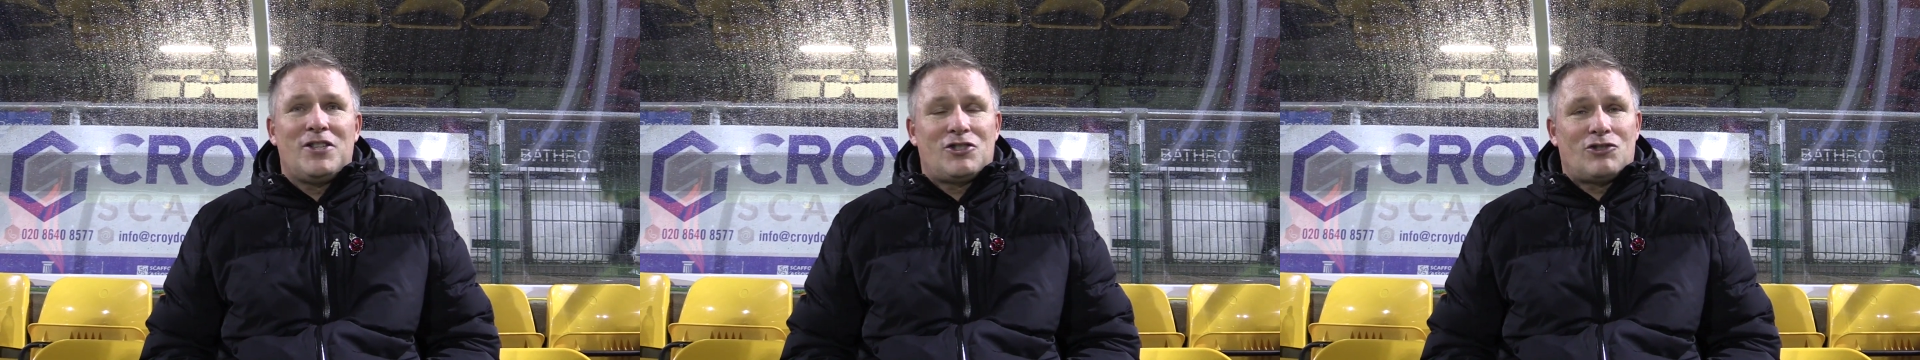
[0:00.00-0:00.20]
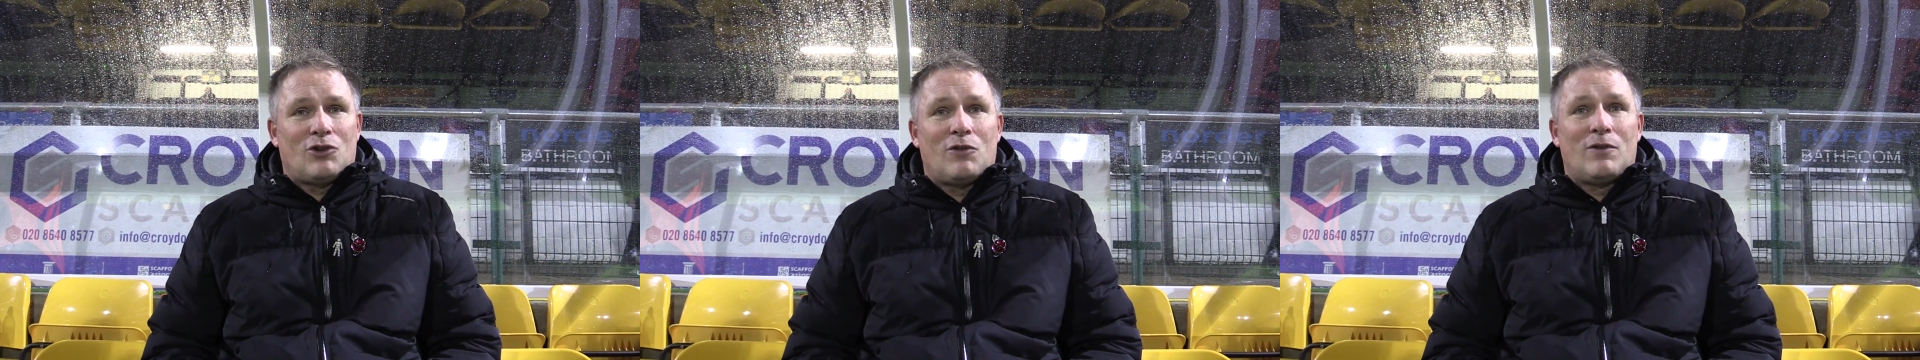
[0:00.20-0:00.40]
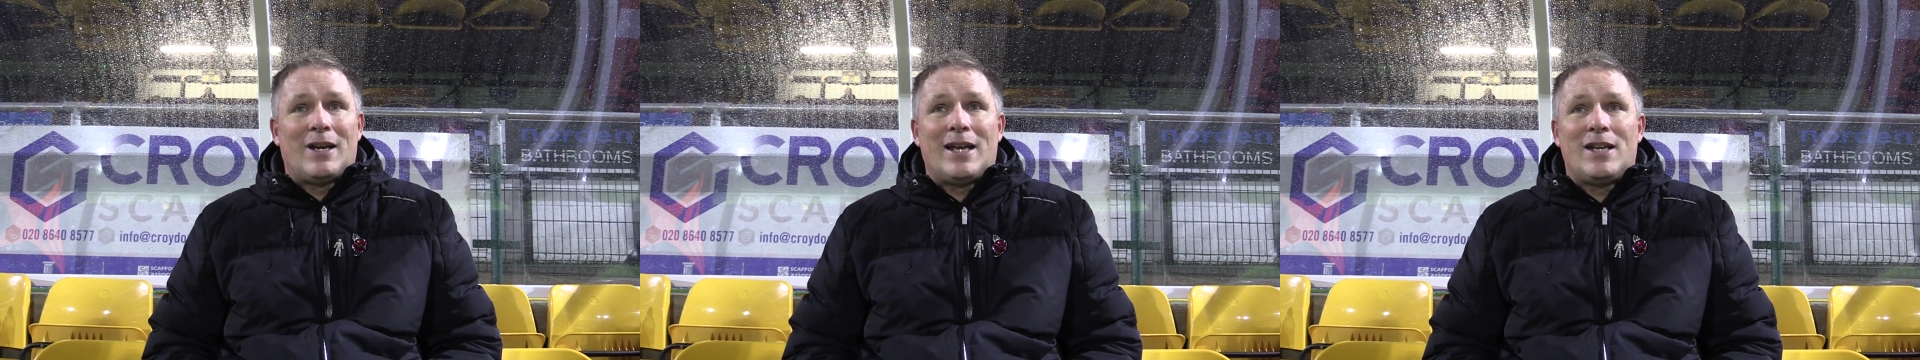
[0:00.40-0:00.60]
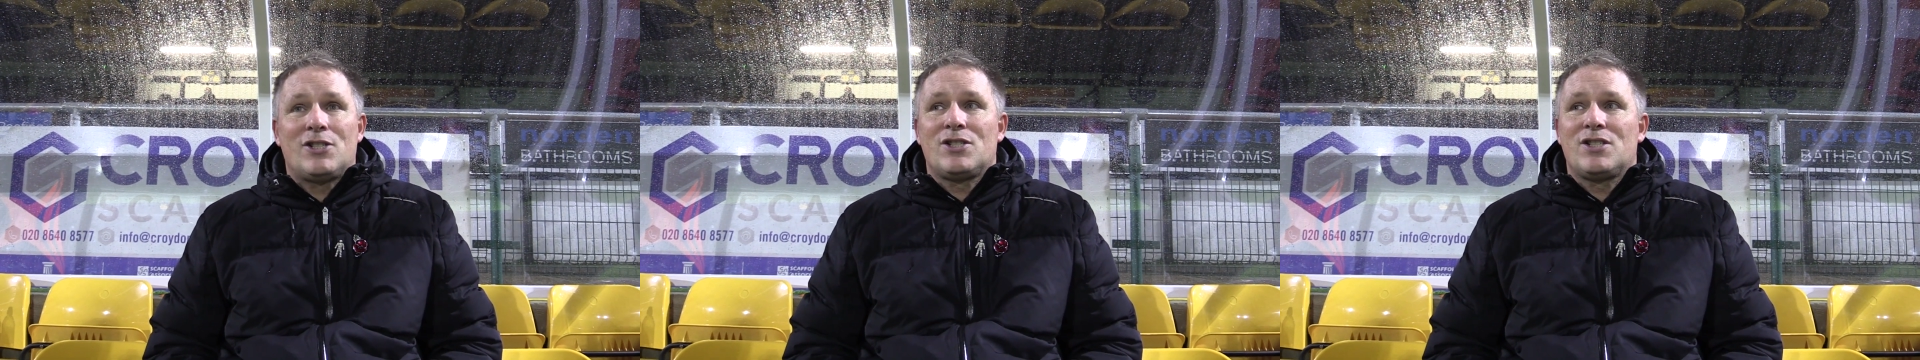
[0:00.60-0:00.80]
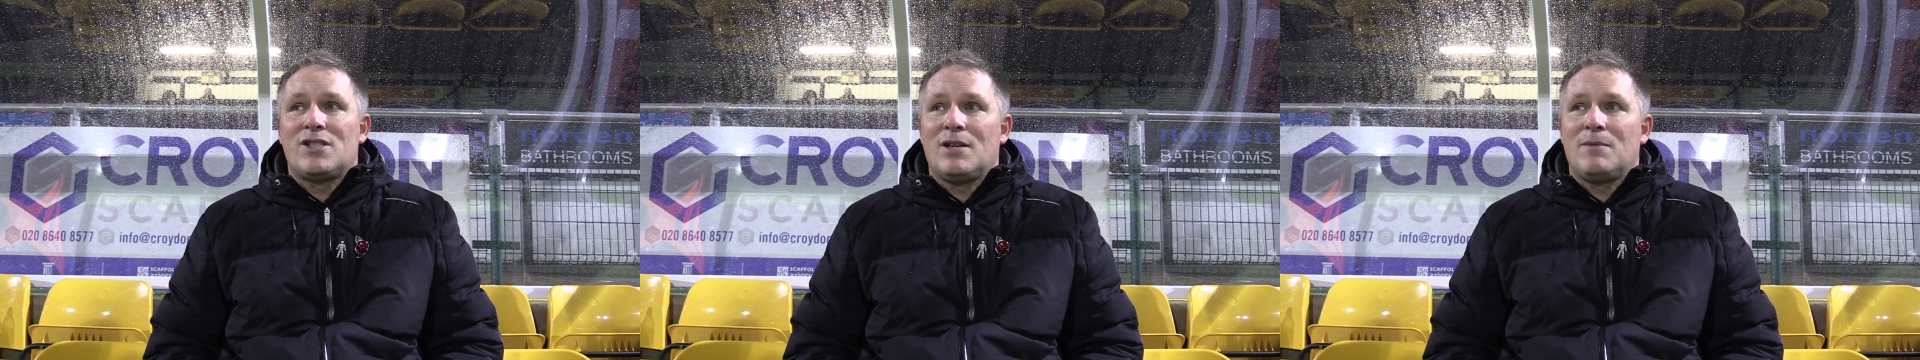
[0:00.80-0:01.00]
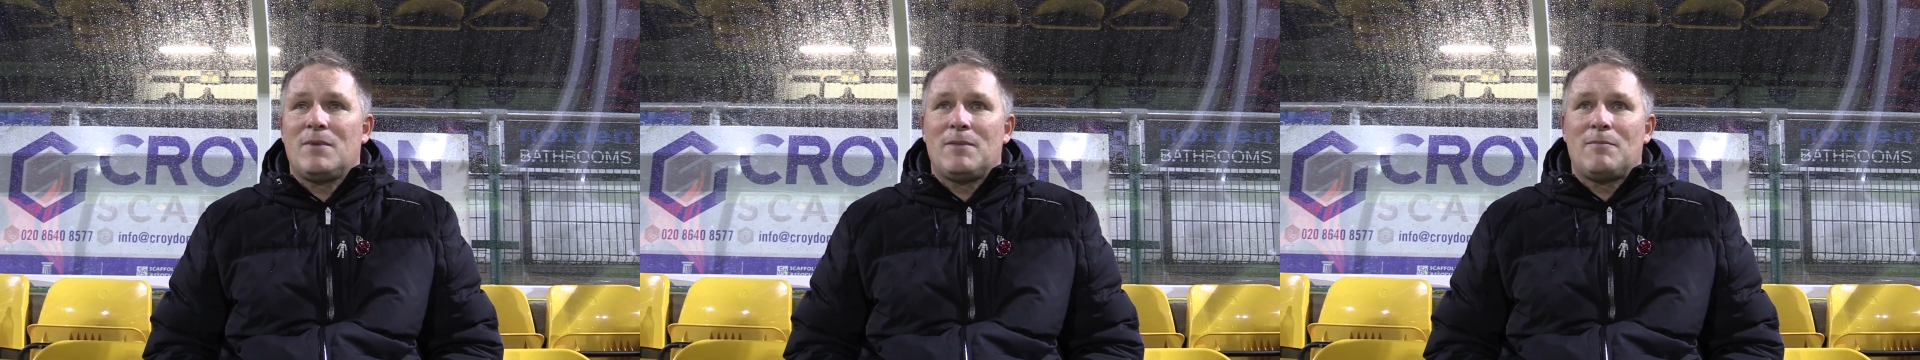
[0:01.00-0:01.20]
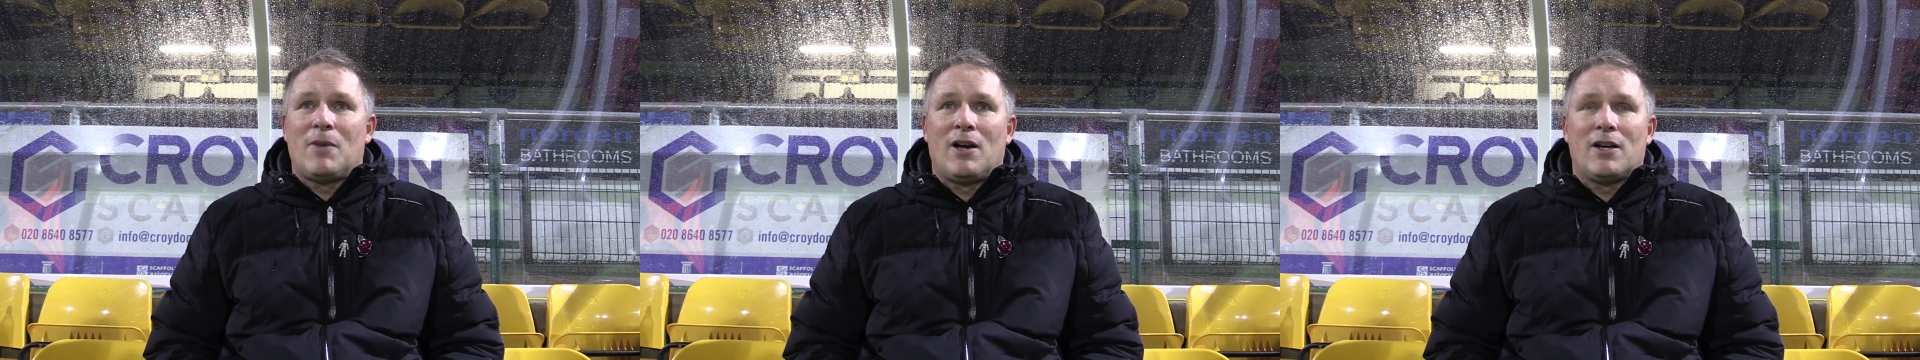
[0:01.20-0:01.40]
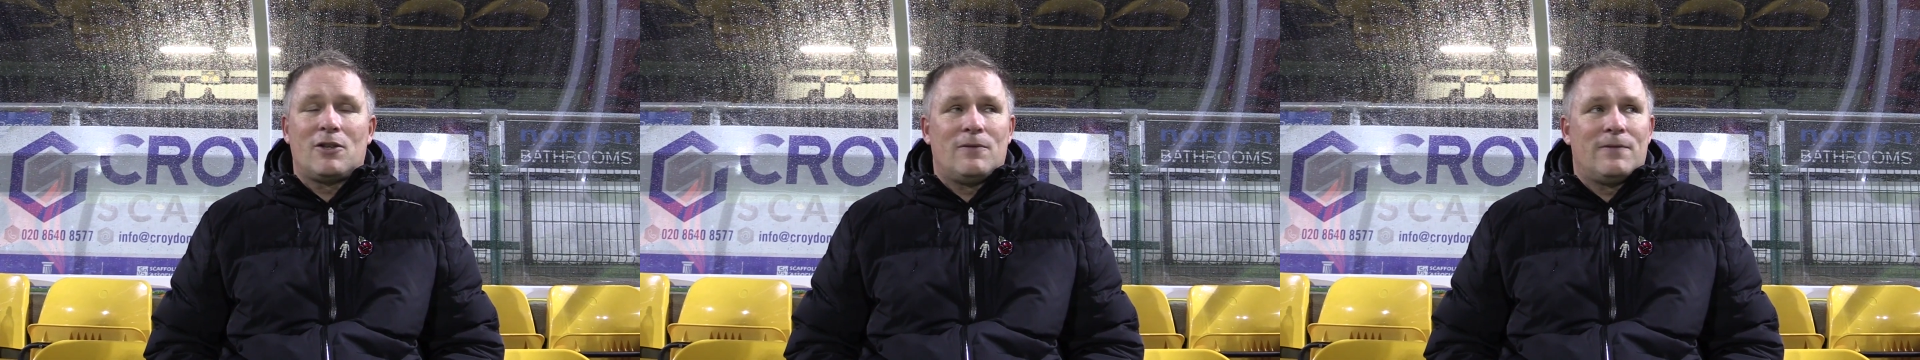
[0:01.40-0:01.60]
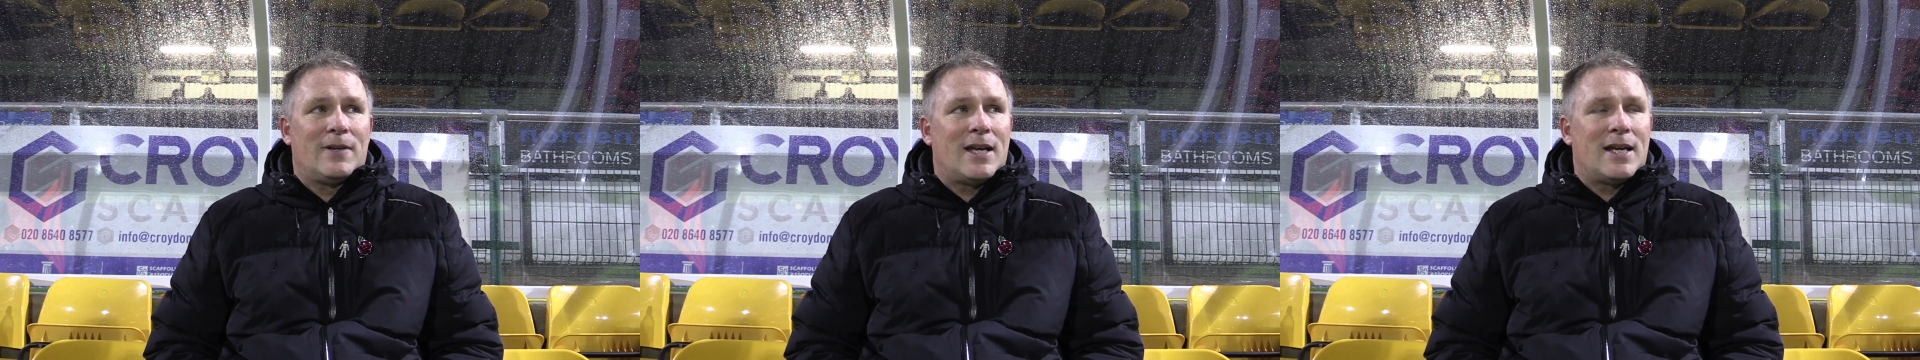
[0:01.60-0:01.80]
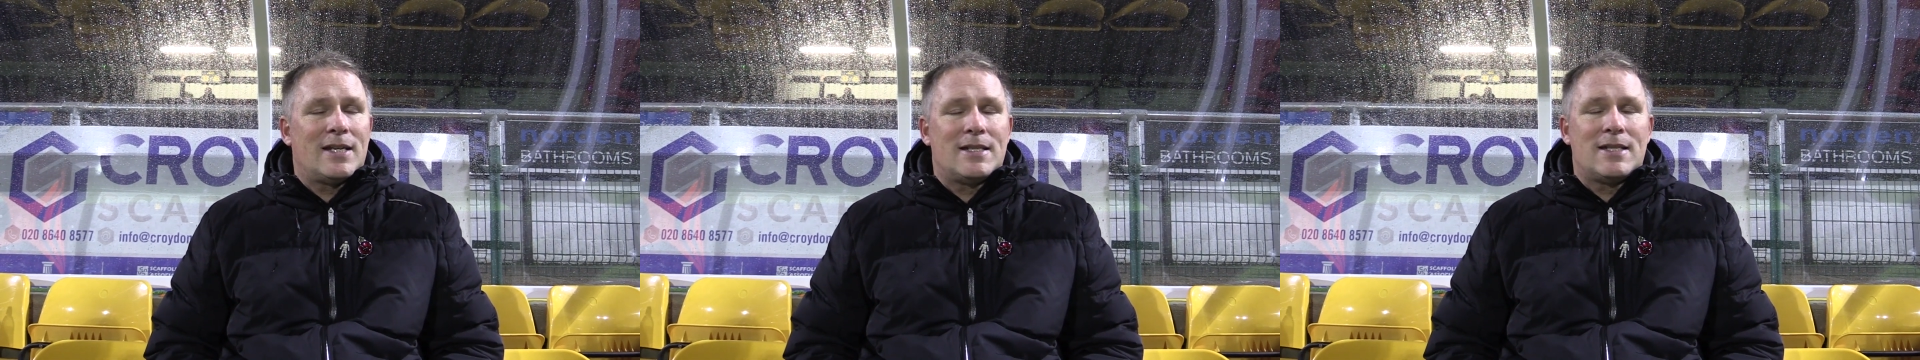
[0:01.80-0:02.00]
strong relationship with Michael
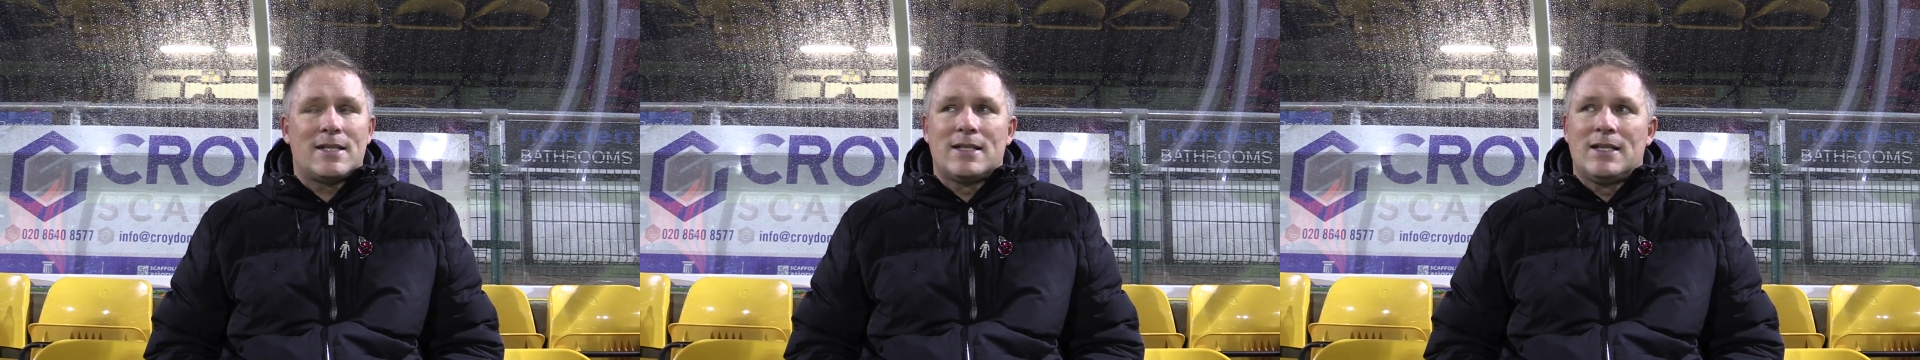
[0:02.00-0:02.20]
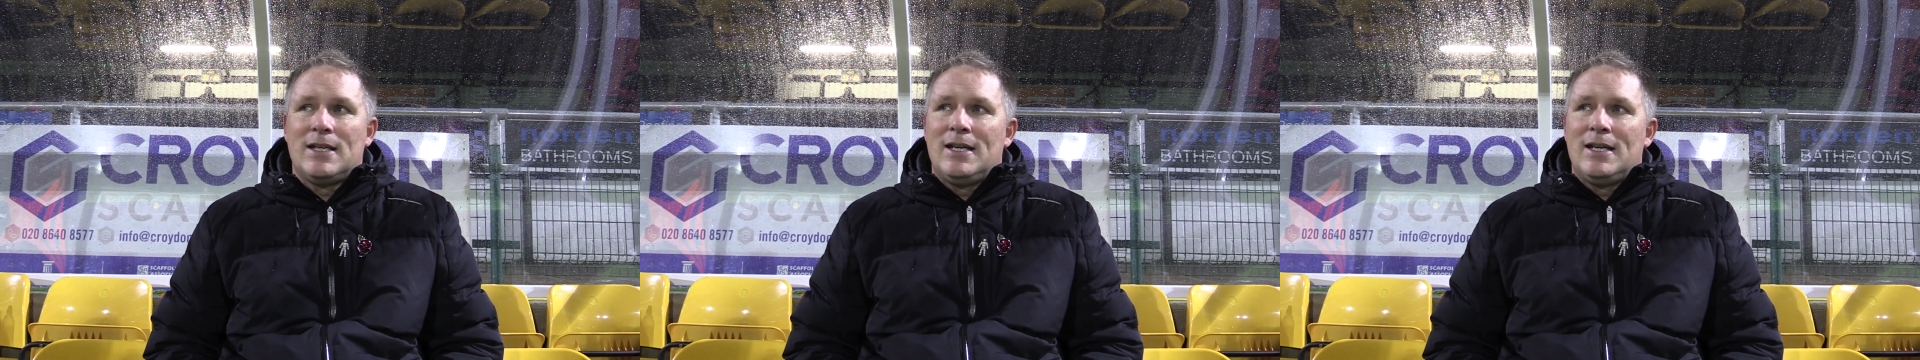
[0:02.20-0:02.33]
Fernandez.